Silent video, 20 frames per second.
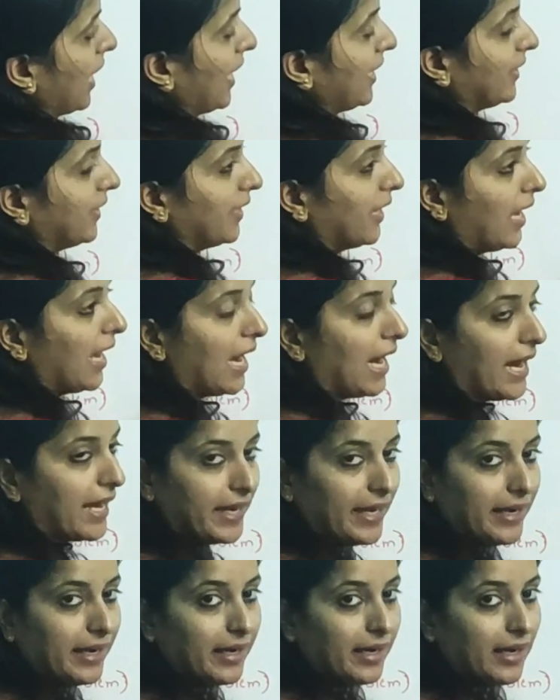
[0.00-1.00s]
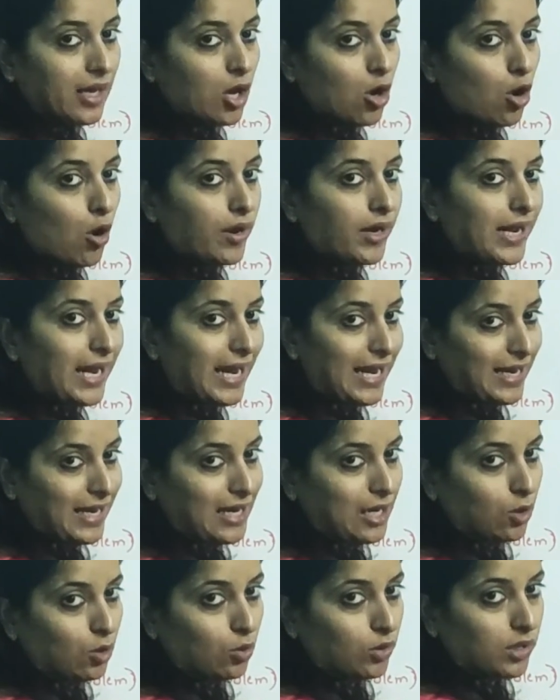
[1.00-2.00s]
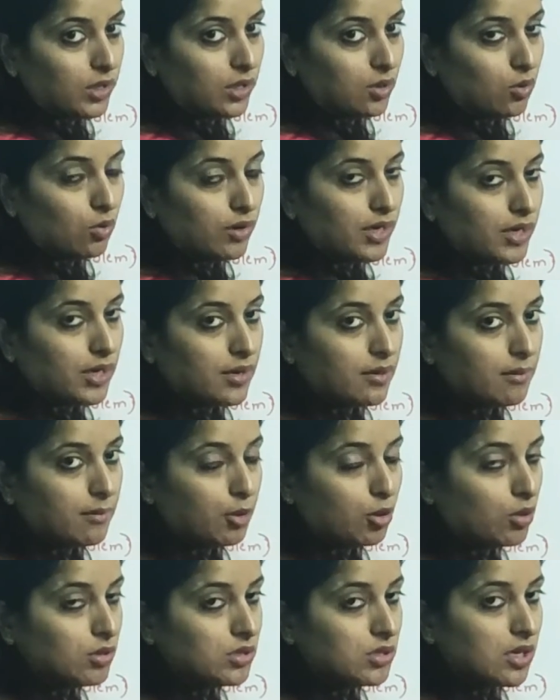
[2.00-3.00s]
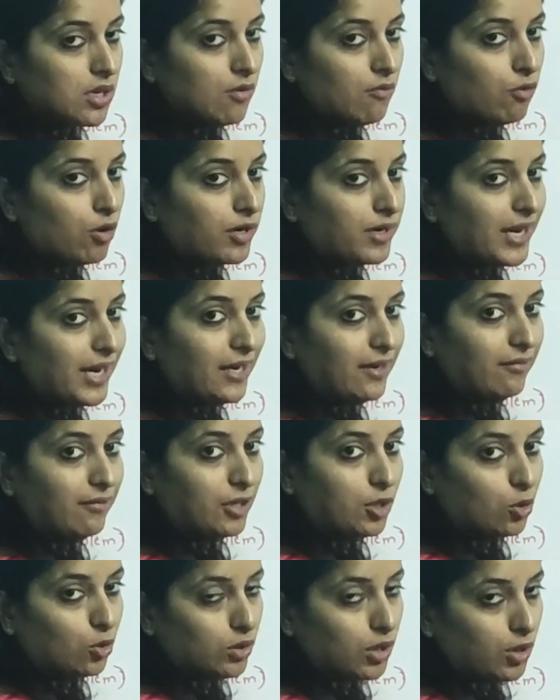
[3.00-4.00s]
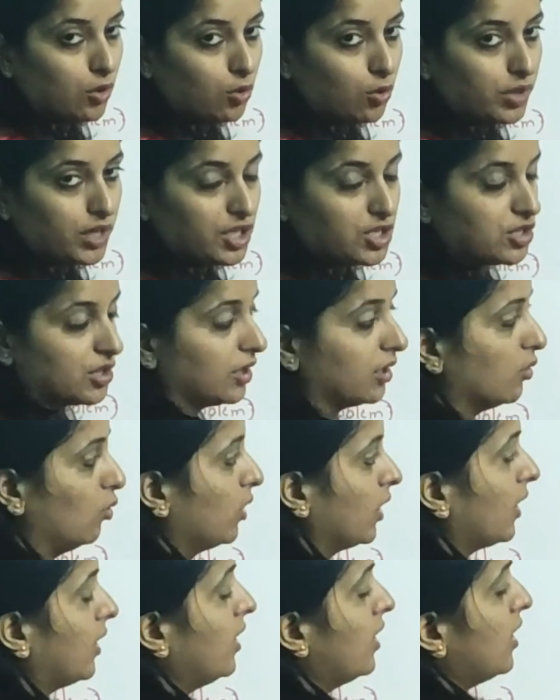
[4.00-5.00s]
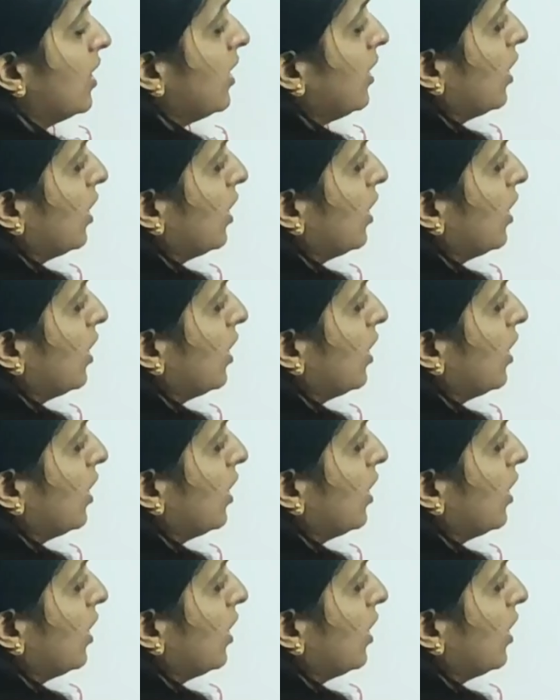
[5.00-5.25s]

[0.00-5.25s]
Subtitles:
either RL or LL only. Okay, because for that we know the rotation. Okay,